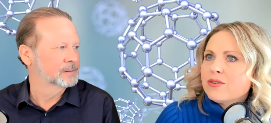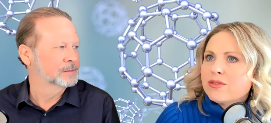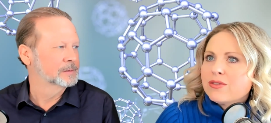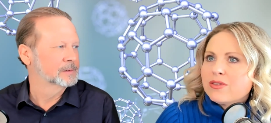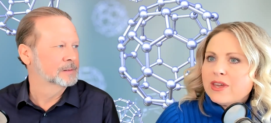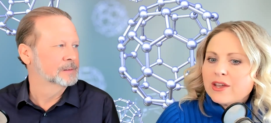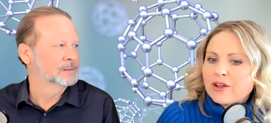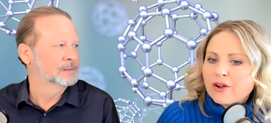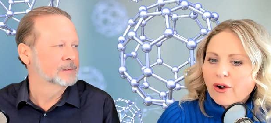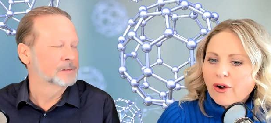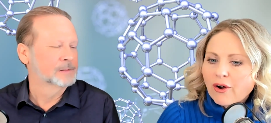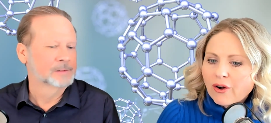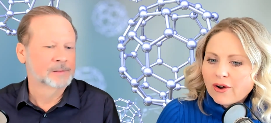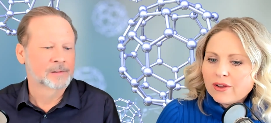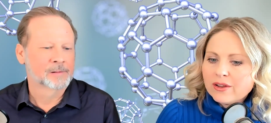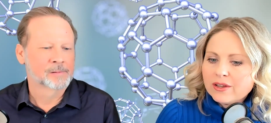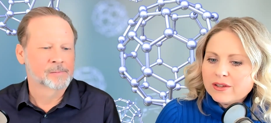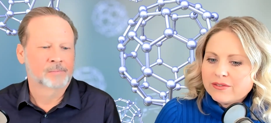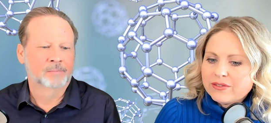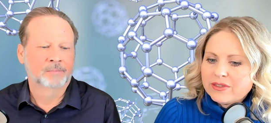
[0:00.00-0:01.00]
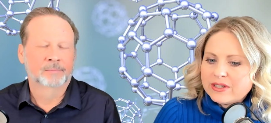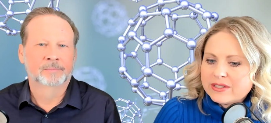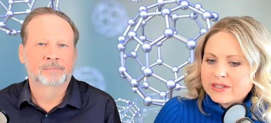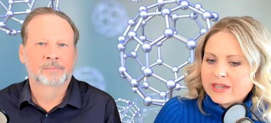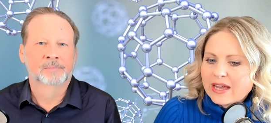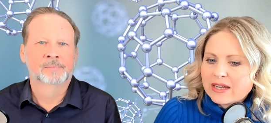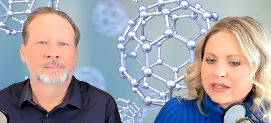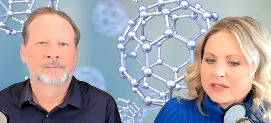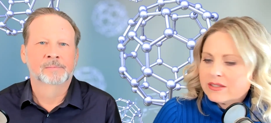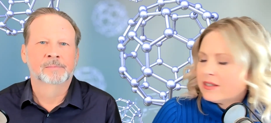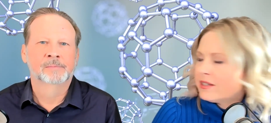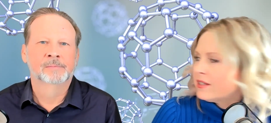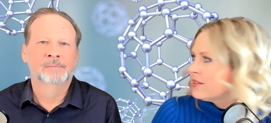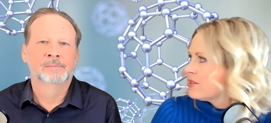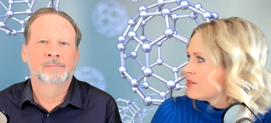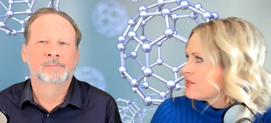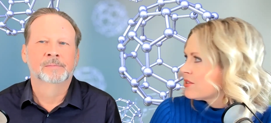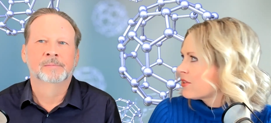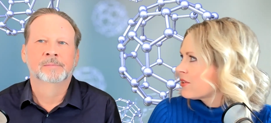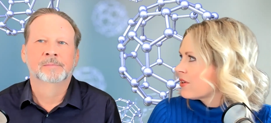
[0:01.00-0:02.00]
Speaker 1: you think all of these
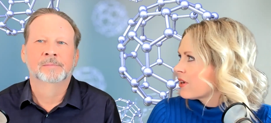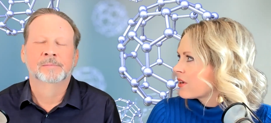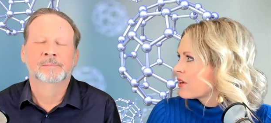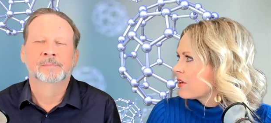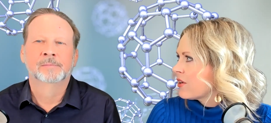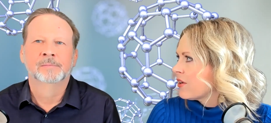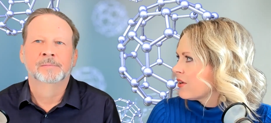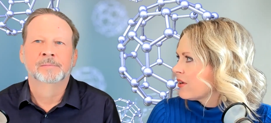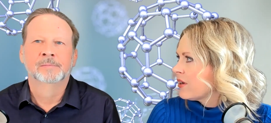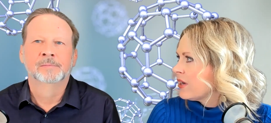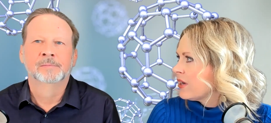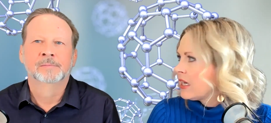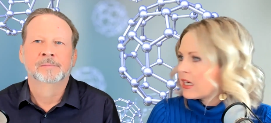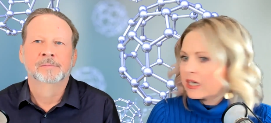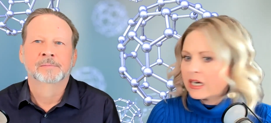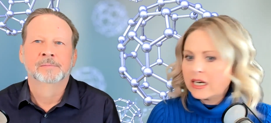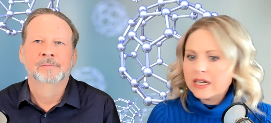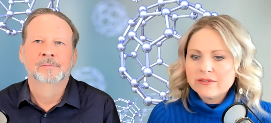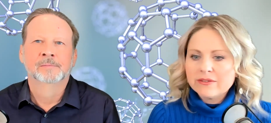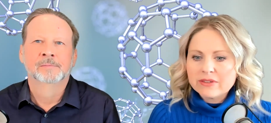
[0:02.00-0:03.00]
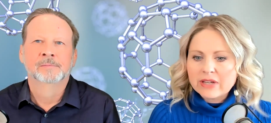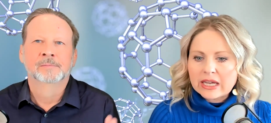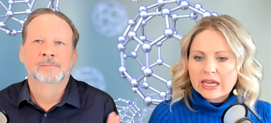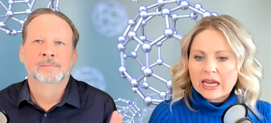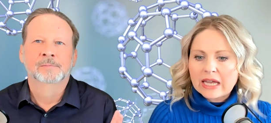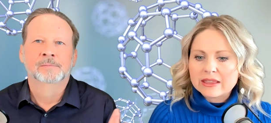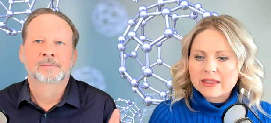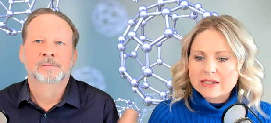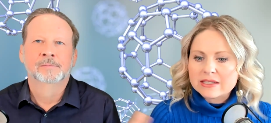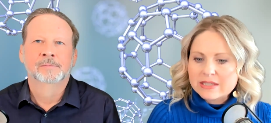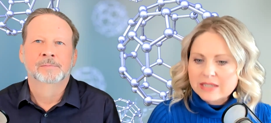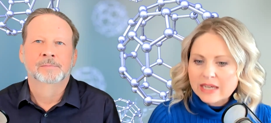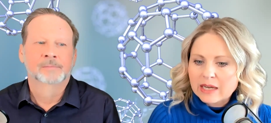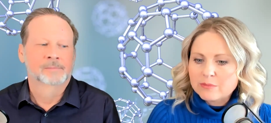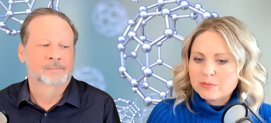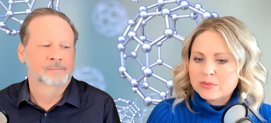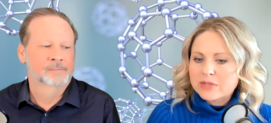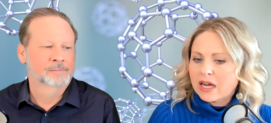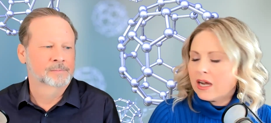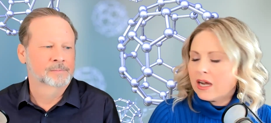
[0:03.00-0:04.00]
accidents are occurring kind of like at the
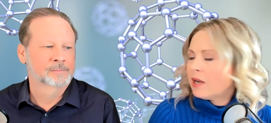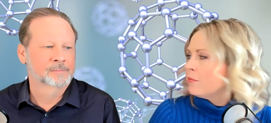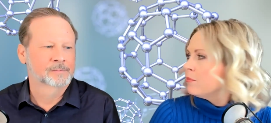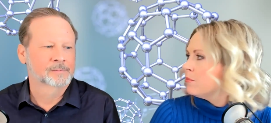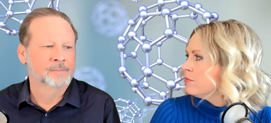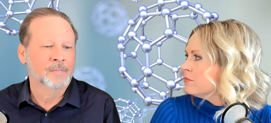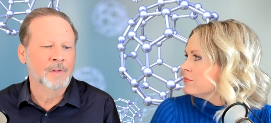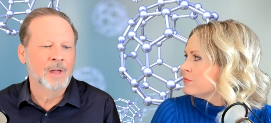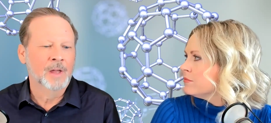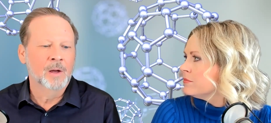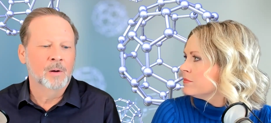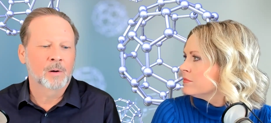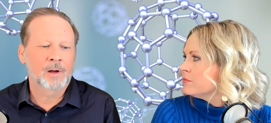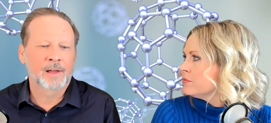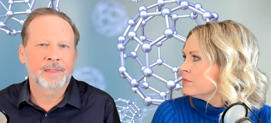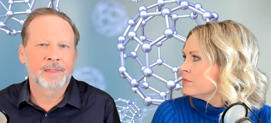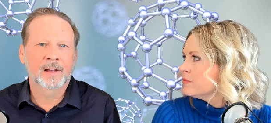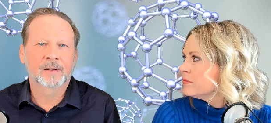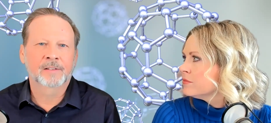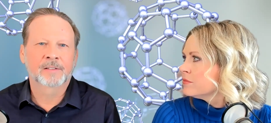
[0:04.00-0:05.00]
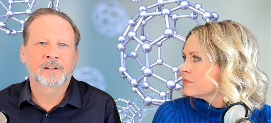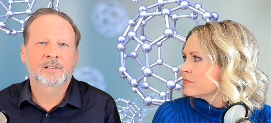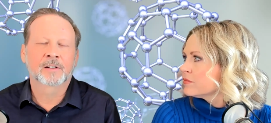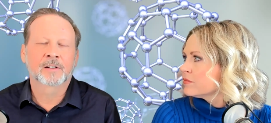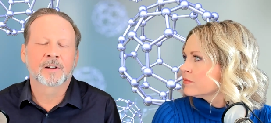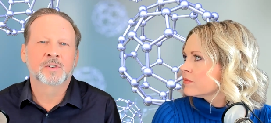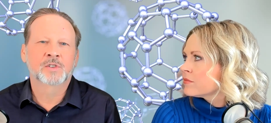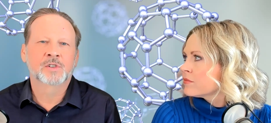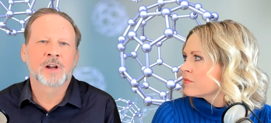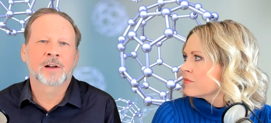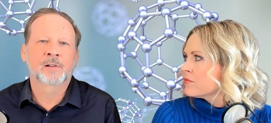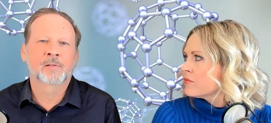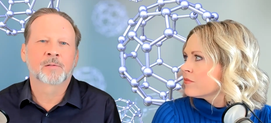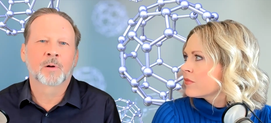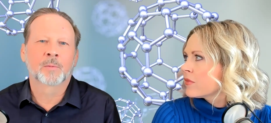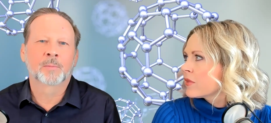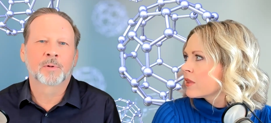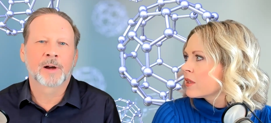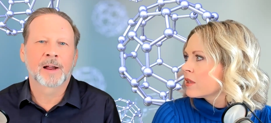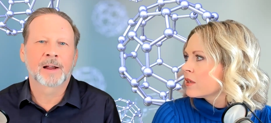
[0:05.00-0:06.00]
same time
Speaker 2: well i think it's just a
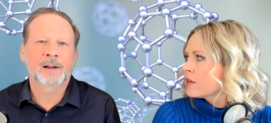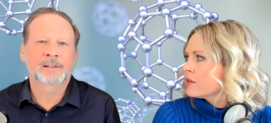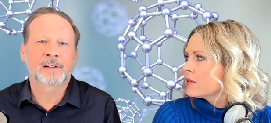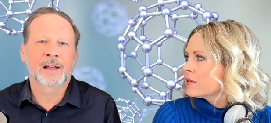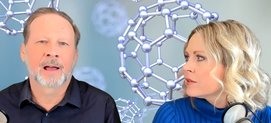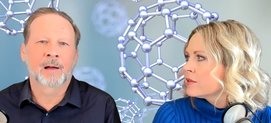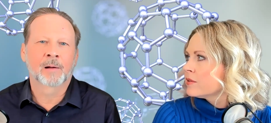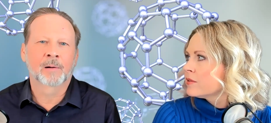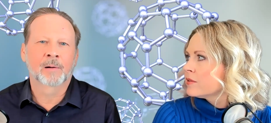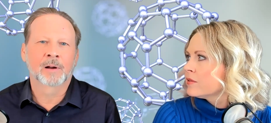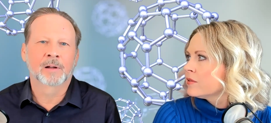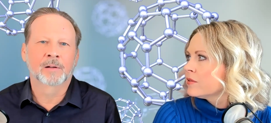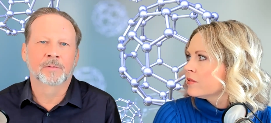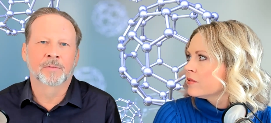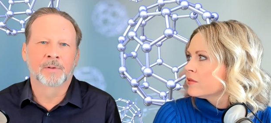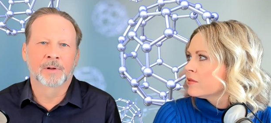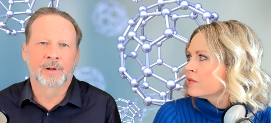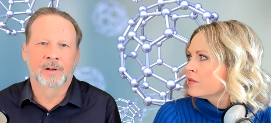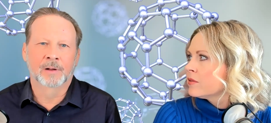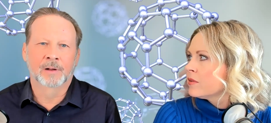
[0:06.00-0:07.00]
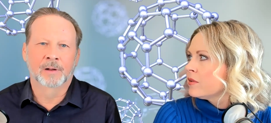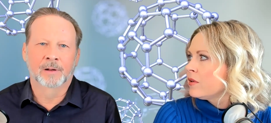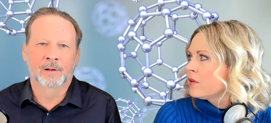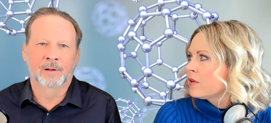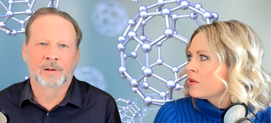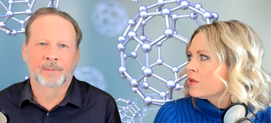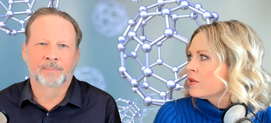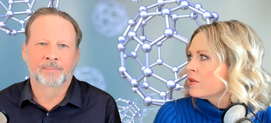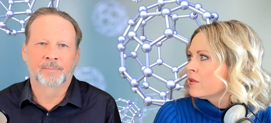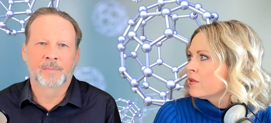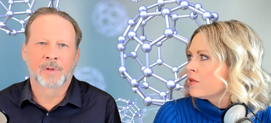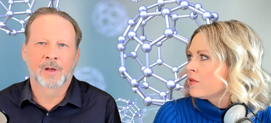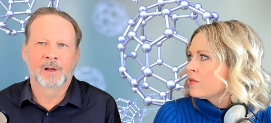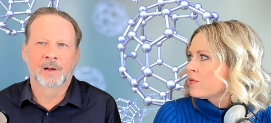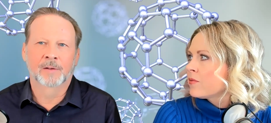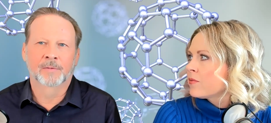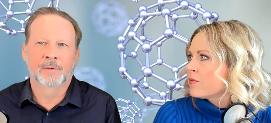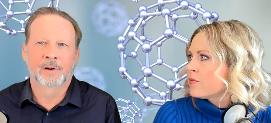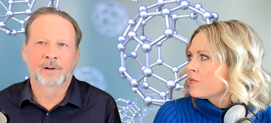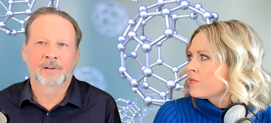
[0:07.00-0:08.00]
general breakdown of uh,
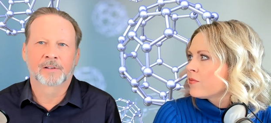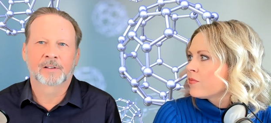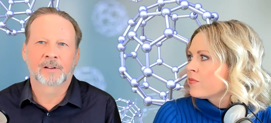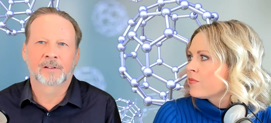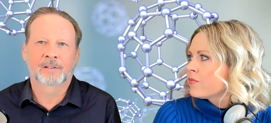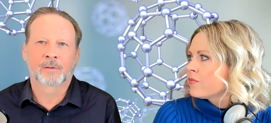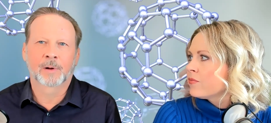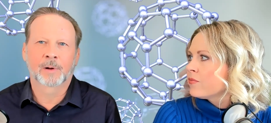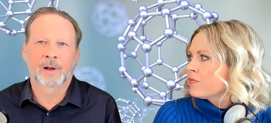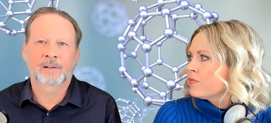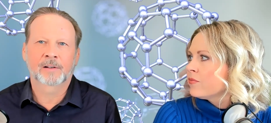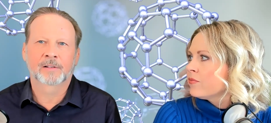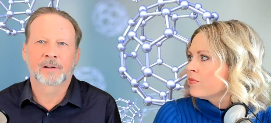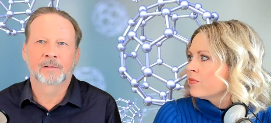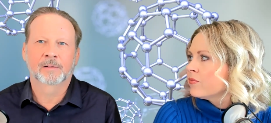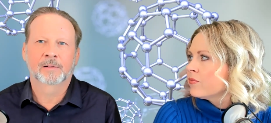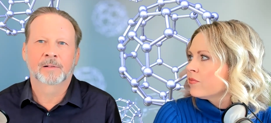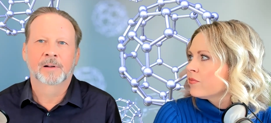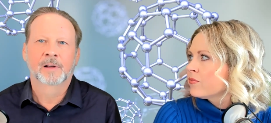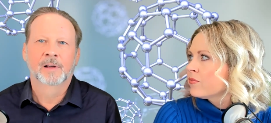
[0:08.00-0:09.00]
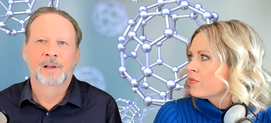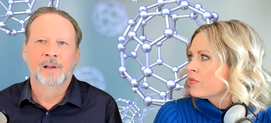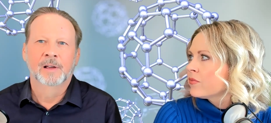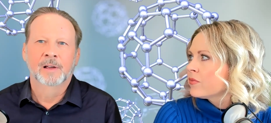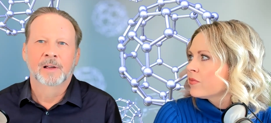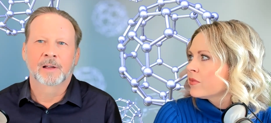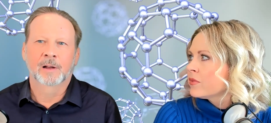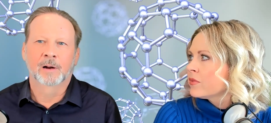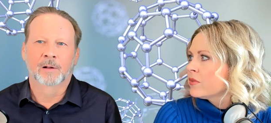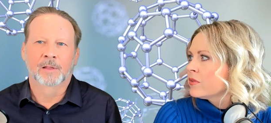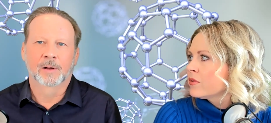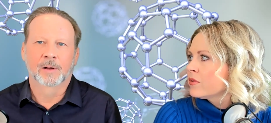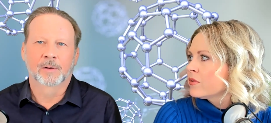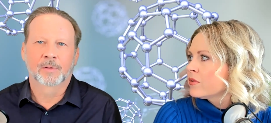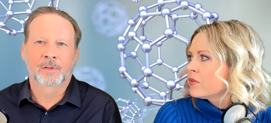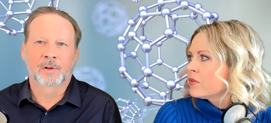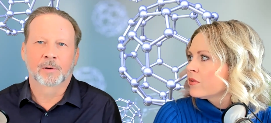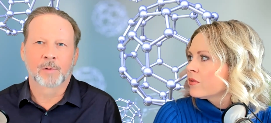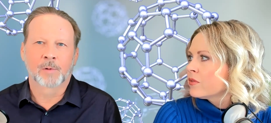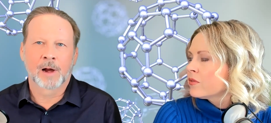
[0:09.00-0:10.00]
of our situation here.
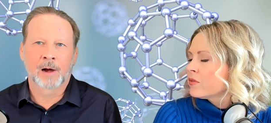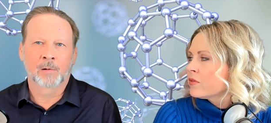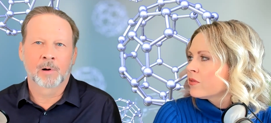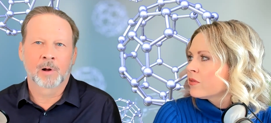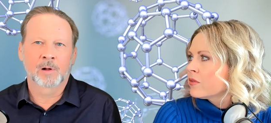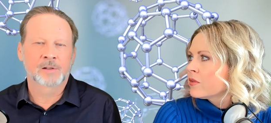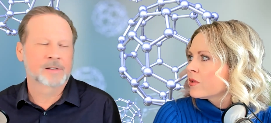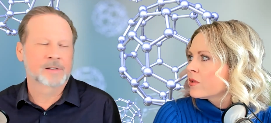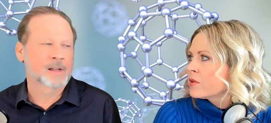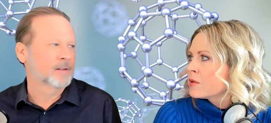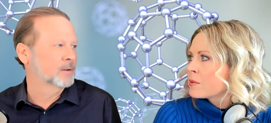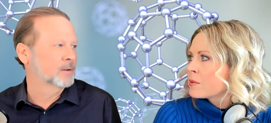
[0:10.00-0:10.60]
The the railroads